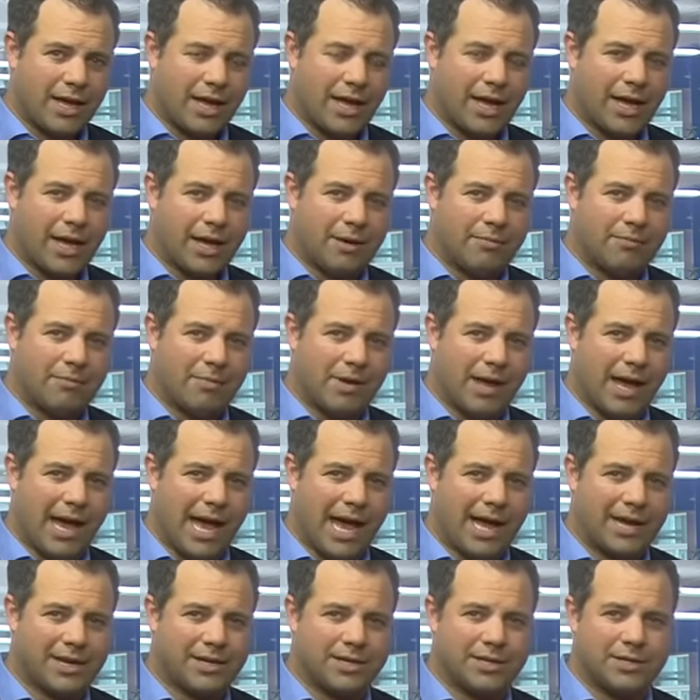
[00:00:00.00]
um,
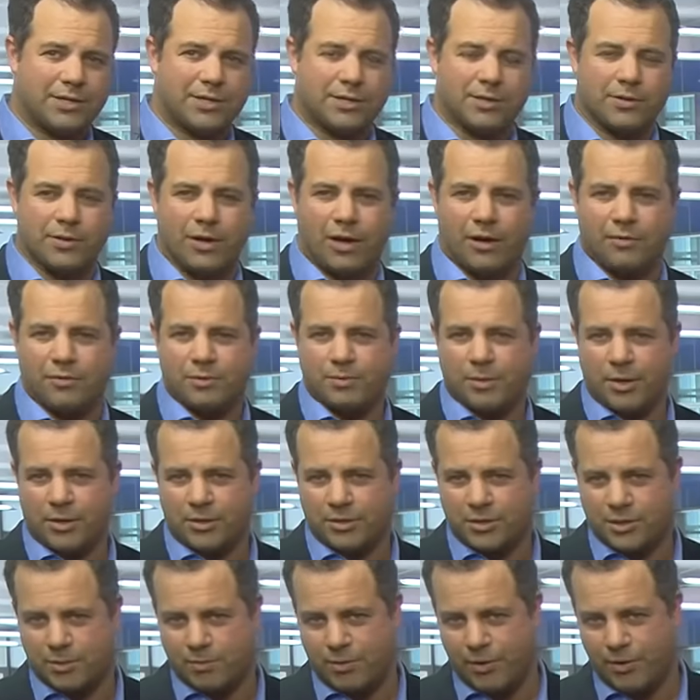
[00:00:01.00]
and I've
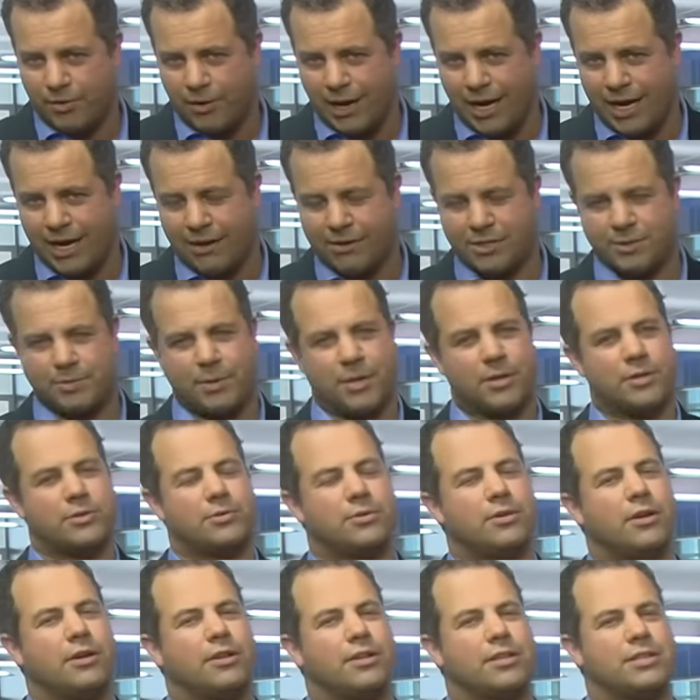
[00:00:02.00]
spoken to Pirelli and I've spoken
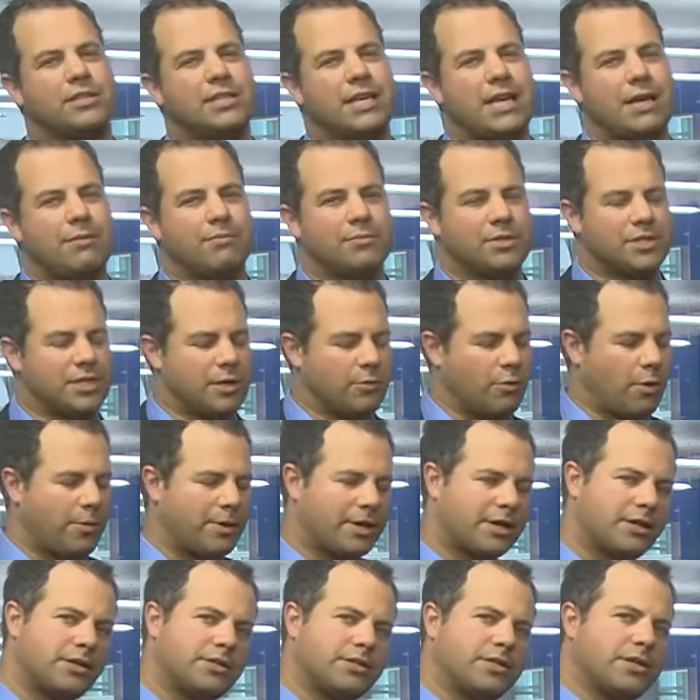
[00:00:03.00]
to a lot of the teams, so what
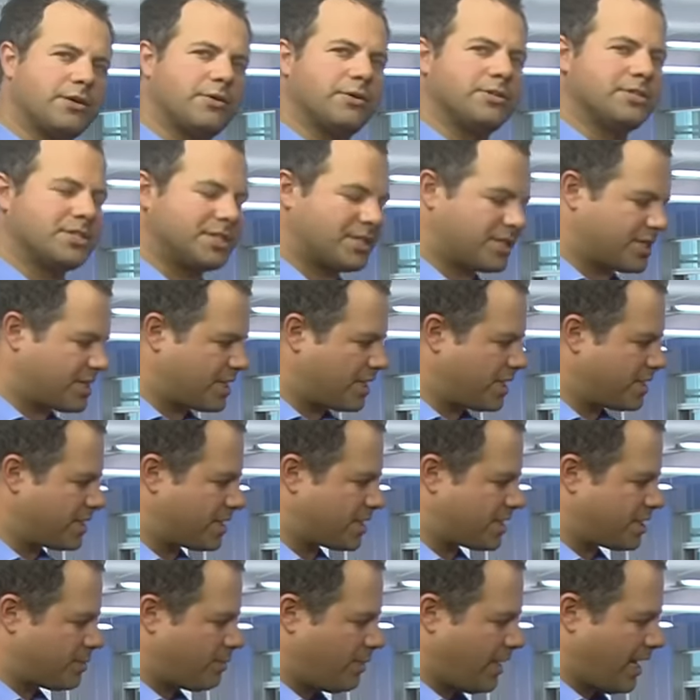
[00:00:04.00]
we're going to do is, is,
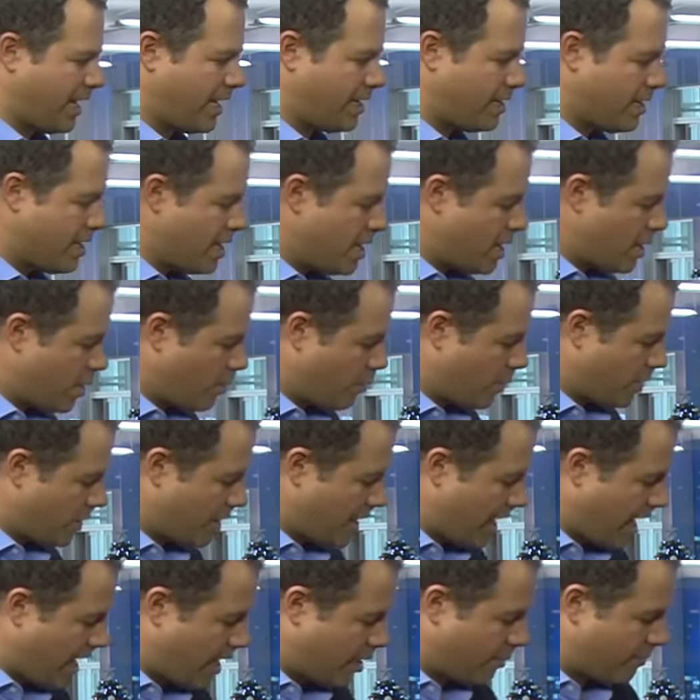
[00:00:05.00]
explain, with
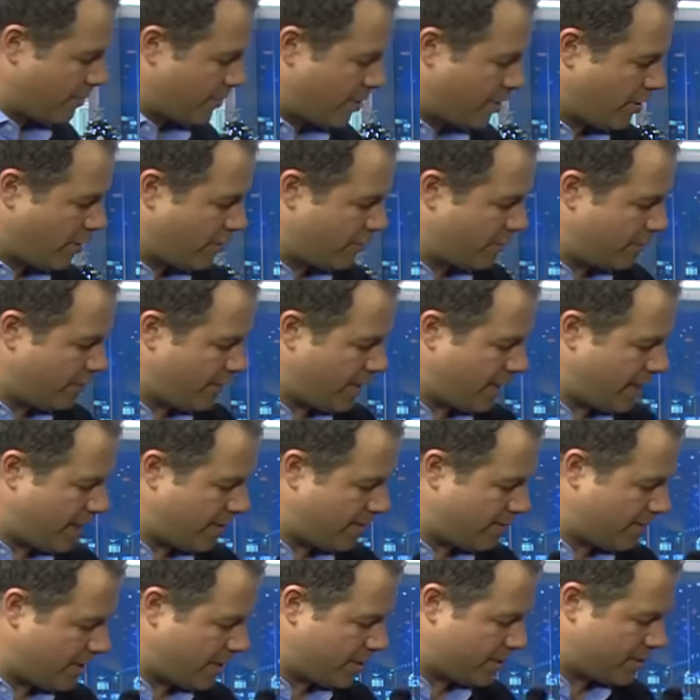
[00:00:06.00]
the help of
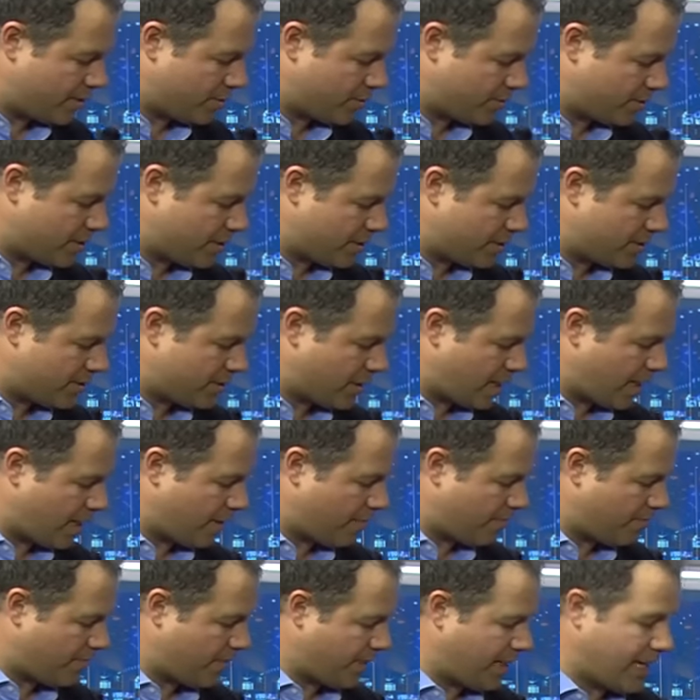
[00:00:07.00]
uh, my daughter's
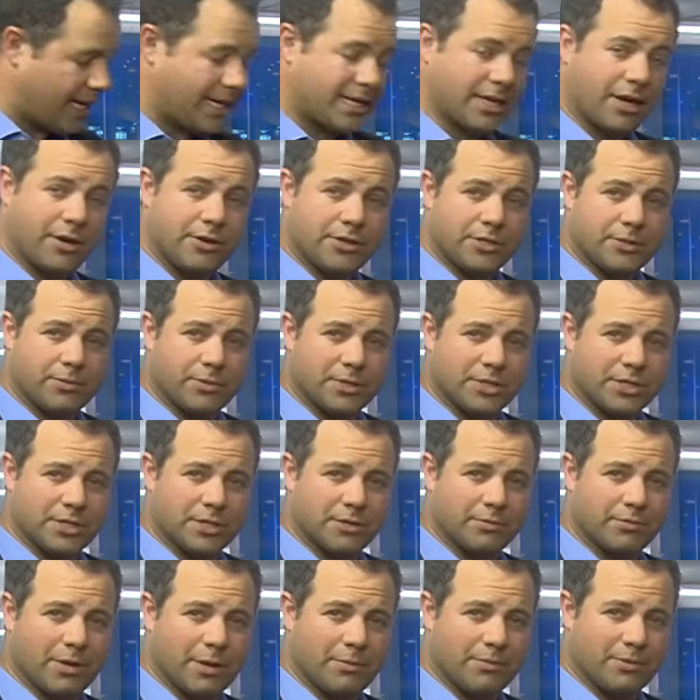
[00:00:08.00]
uh, Play-Dohs, which
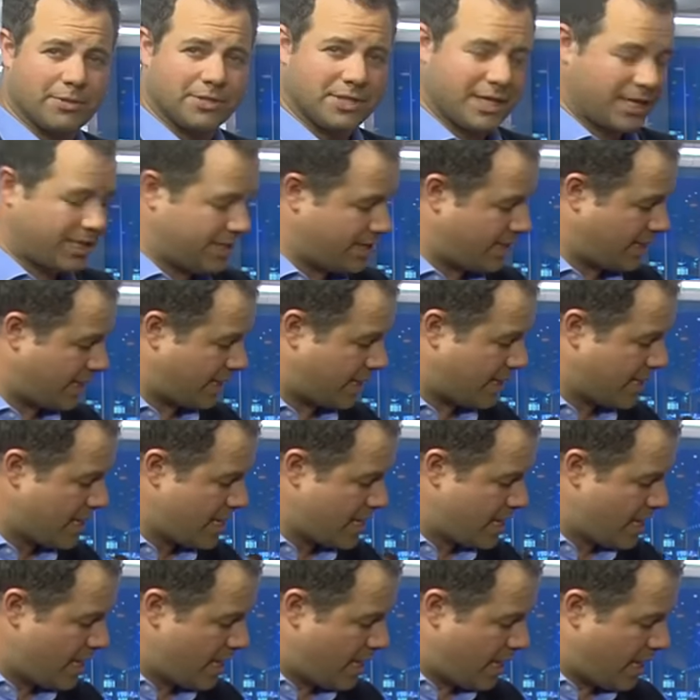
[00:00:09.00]
are representing
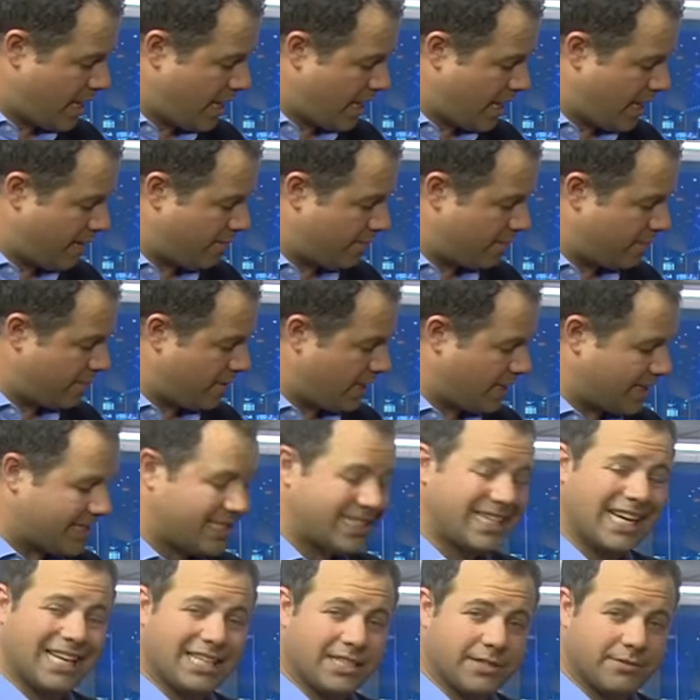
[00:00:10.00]
um, a
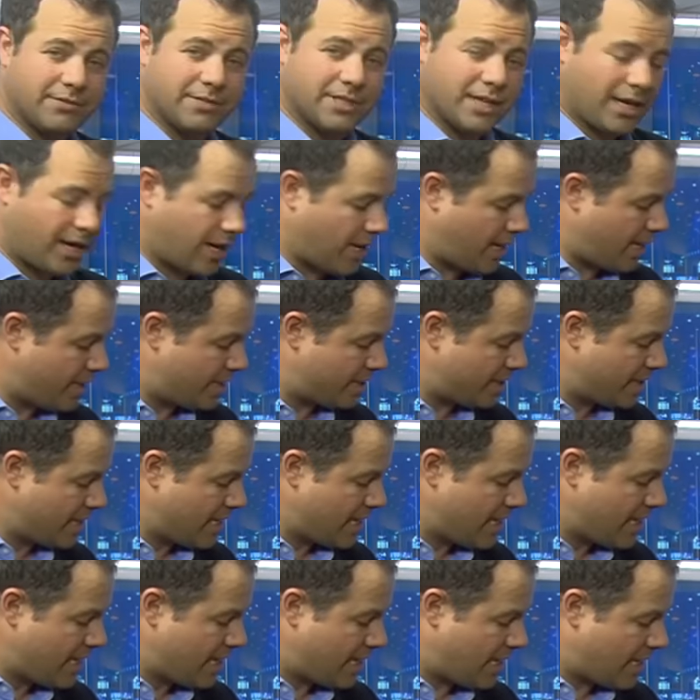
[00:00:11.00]
set of tyres
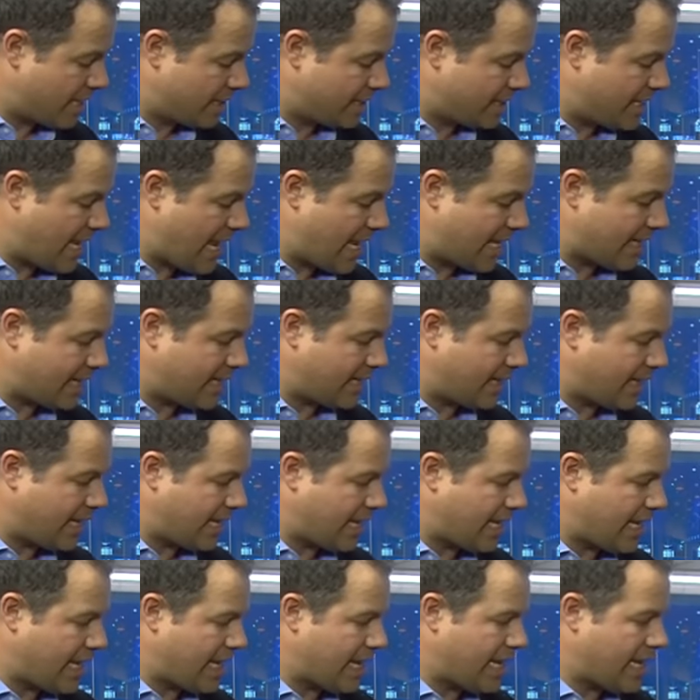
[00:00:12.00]

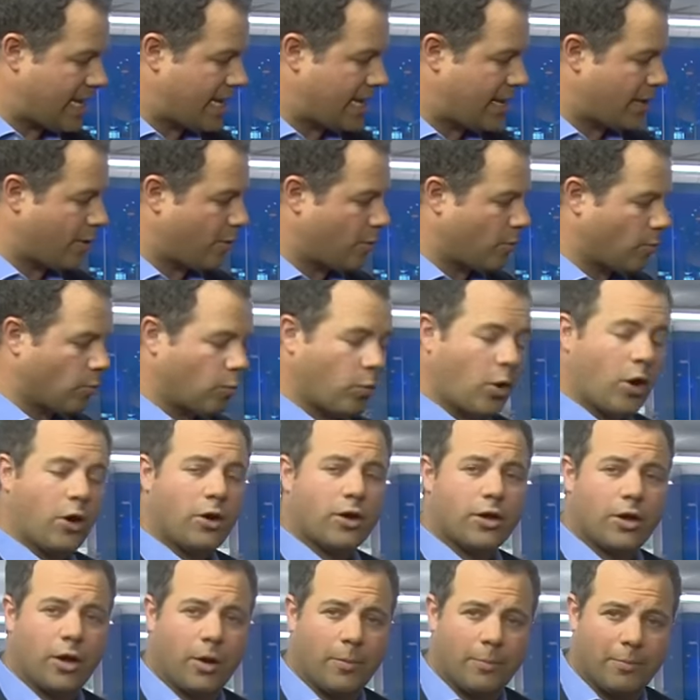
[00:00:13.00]
exactly
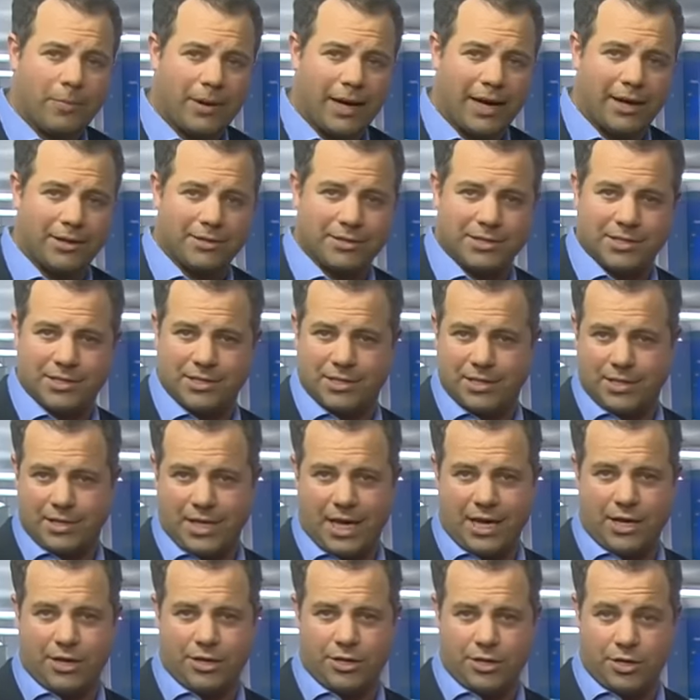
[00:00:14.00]
what compounds
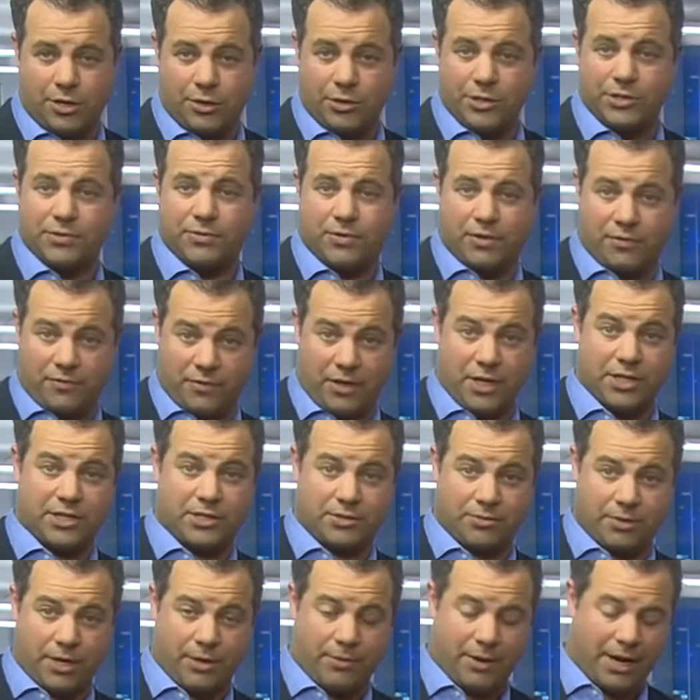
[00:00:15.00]
they can use for the
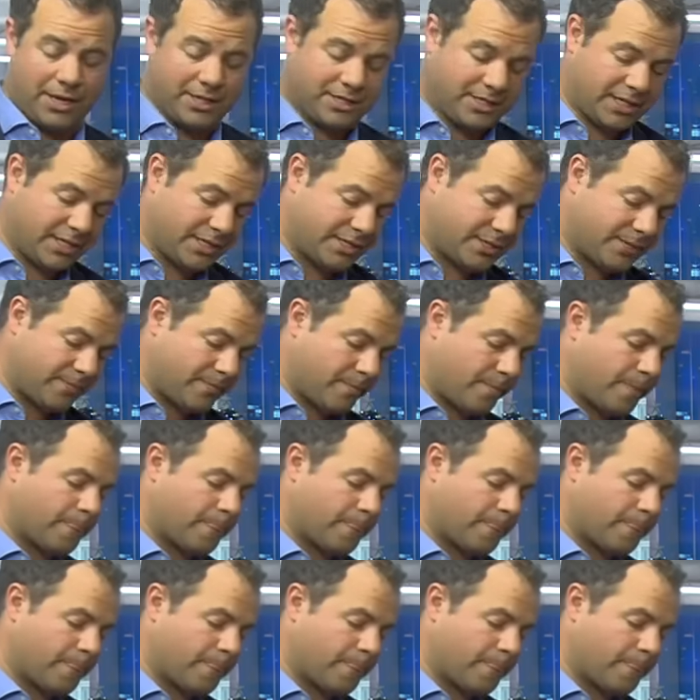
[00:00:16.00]
first three races,